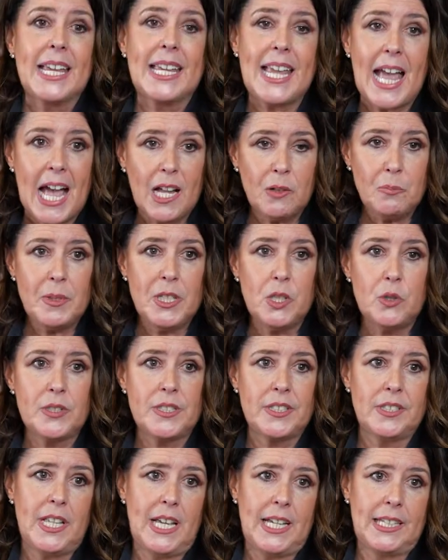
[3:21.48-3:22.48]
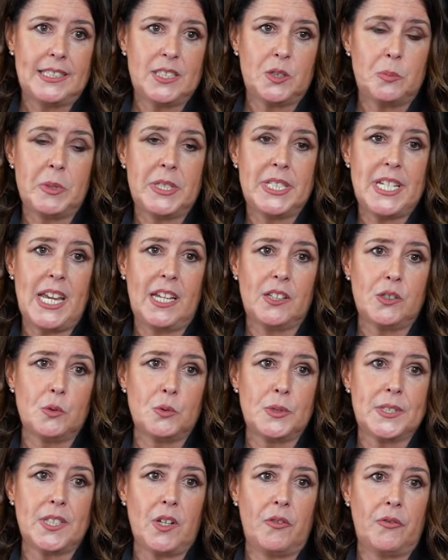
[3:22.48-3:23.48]
can be utilised to protect
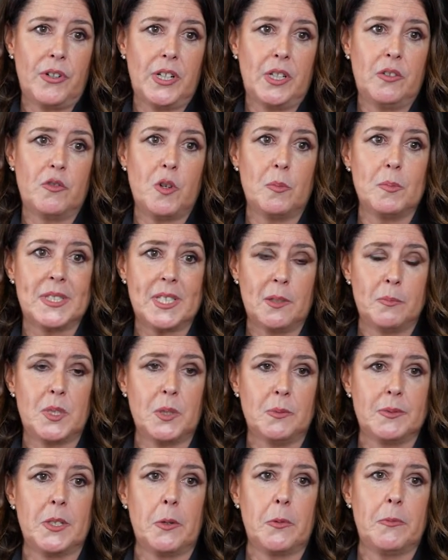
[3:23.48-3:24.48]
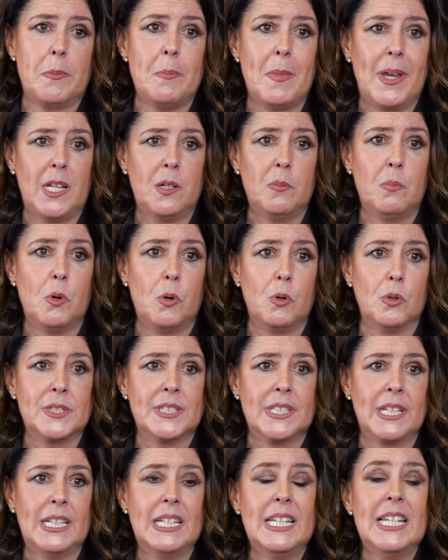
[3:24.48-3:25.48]
those suffering from symptoms of
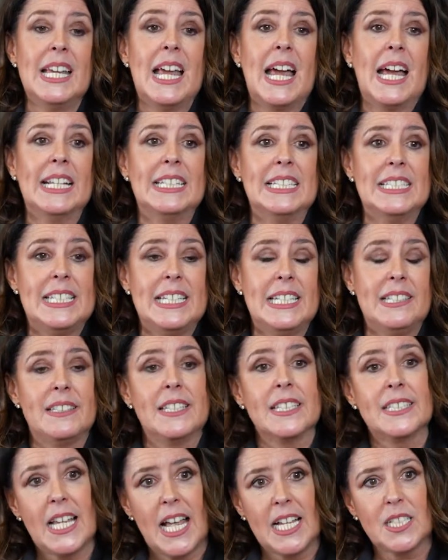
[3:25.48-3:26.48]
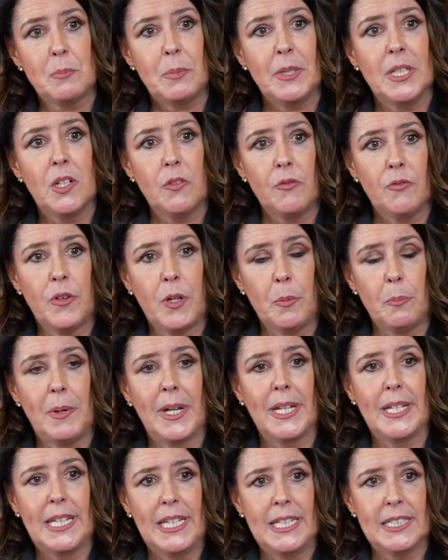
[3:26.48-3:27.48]
menopause. And indeed this has been confirmed by
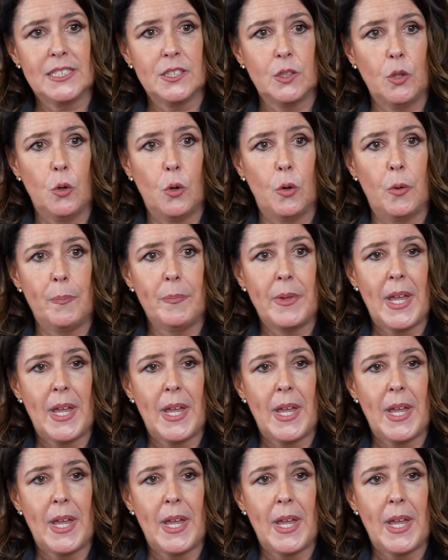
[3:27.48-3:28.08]
case law.